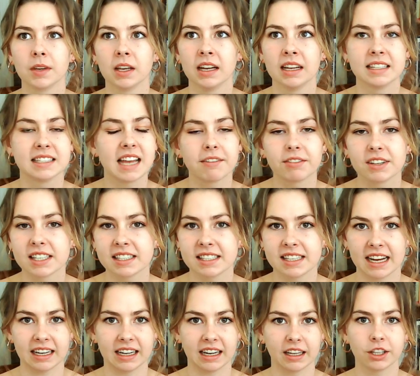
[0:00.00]

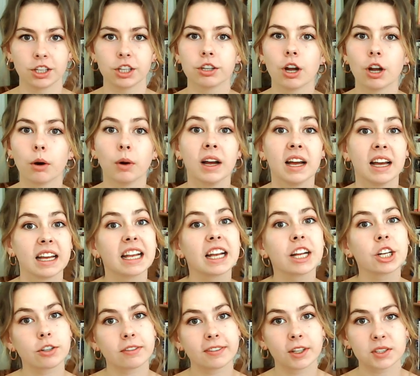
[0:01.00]
devastating. You know, each
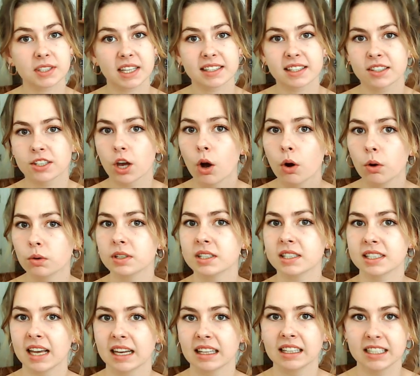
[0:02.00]
of those has its own
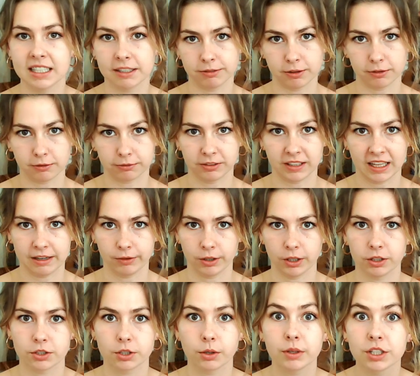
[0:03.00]
slightly different flavor.
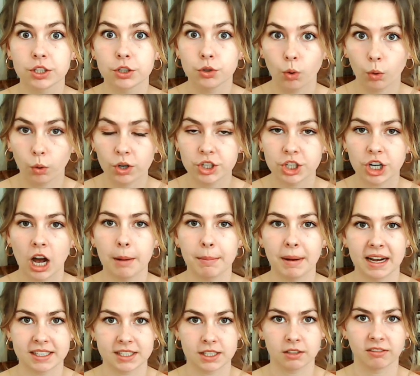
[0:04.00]
So it's your job
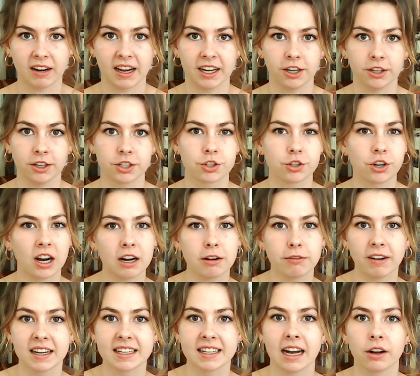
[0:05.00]
as the writer to try to
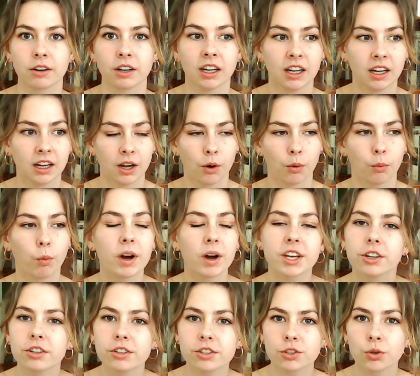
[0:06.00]
find out what
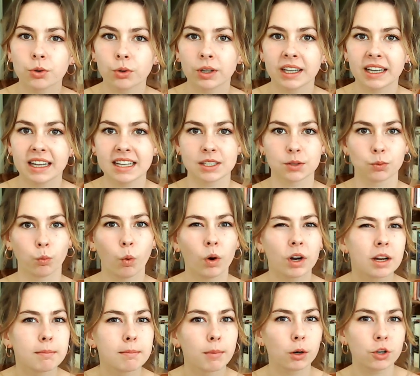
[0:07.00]
your story is. What
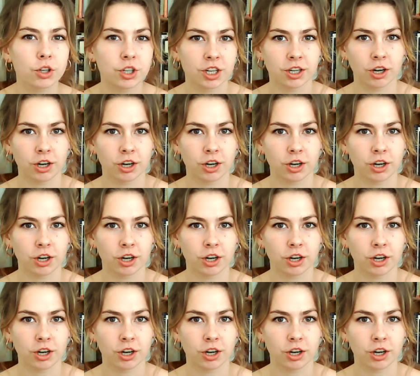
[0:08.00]
emotion are